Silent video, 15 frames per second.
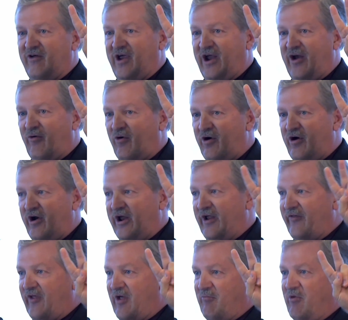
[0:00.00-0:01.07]
in order to
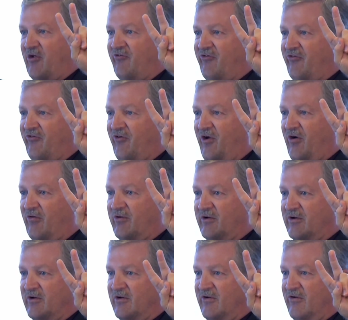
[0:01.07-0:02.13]
get that business loan.
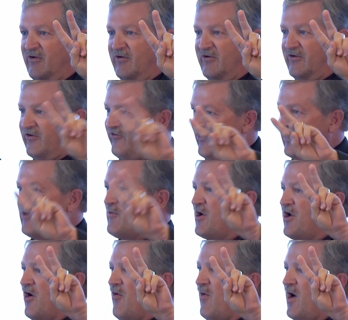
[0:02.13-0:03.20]
Does
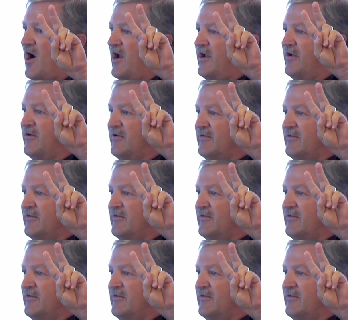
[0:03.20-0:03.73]
anyone know why?